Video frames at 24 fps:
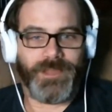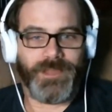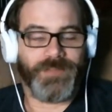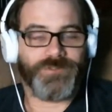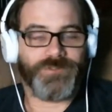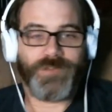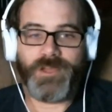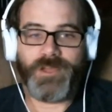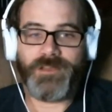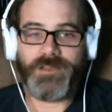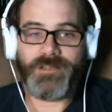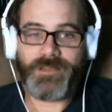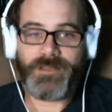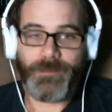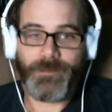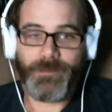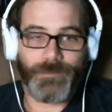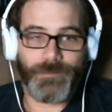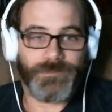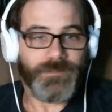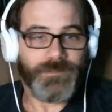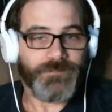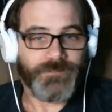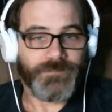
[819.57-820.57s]
I tried a couple
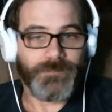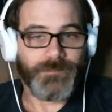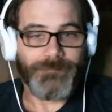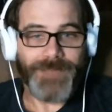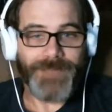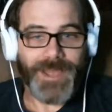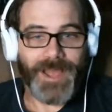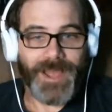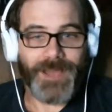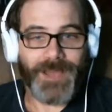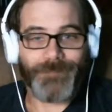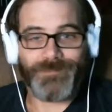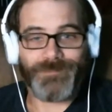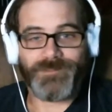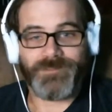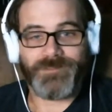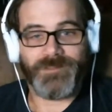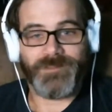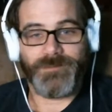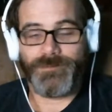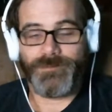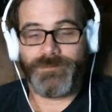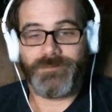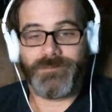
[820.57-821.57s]
of different maps.
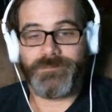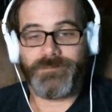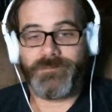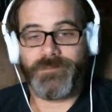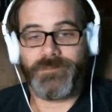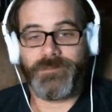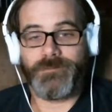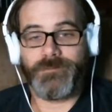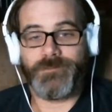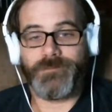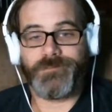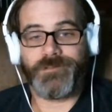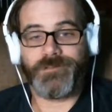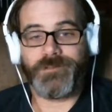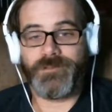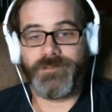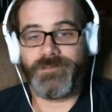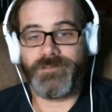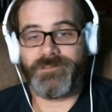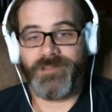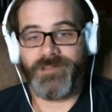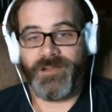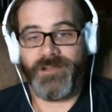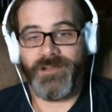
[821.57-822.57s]
It was a
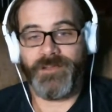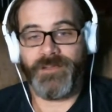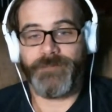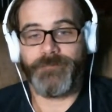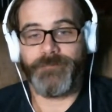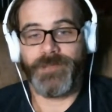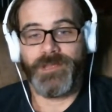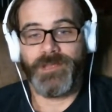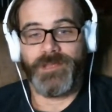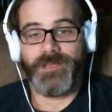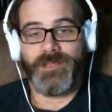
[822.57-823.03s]
good time.